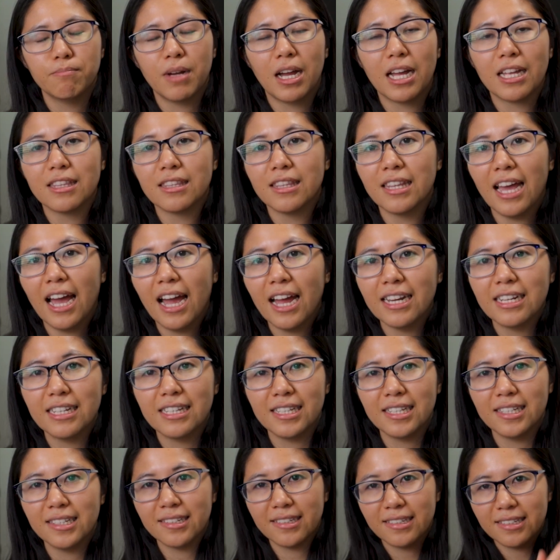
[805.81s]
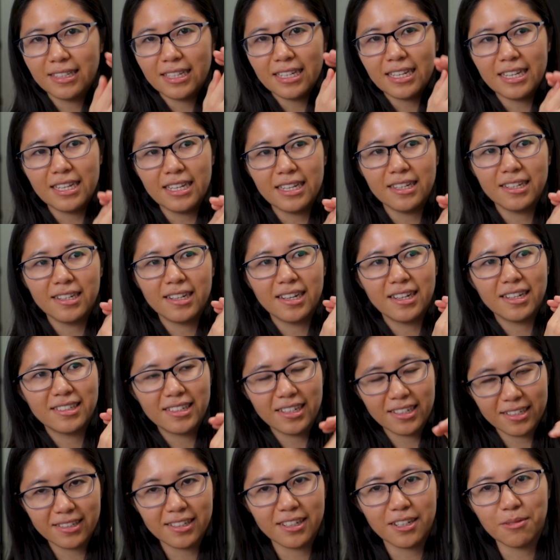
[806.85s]
But that is the
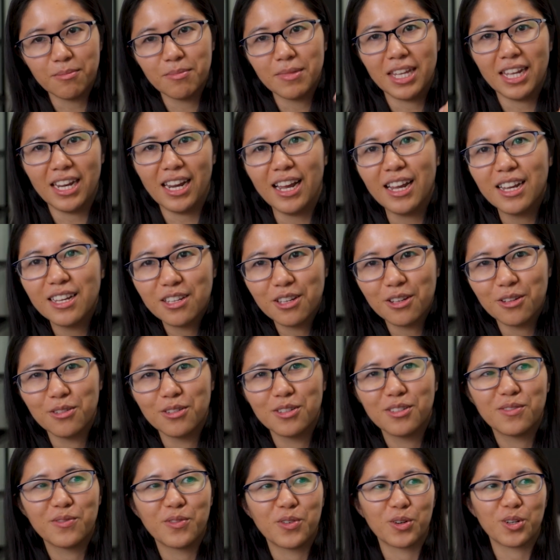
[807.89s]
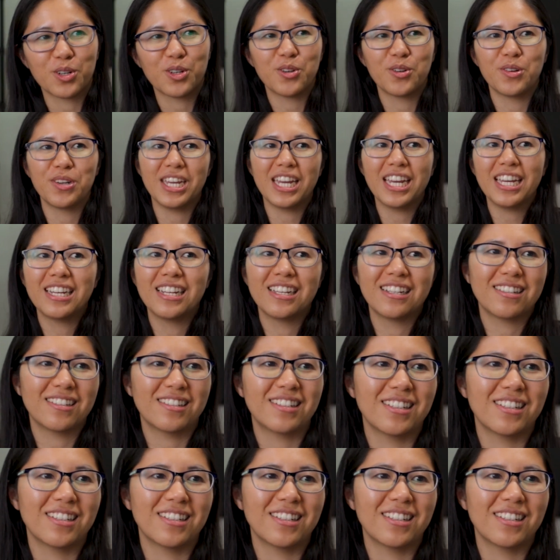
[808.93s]
system that I use for creating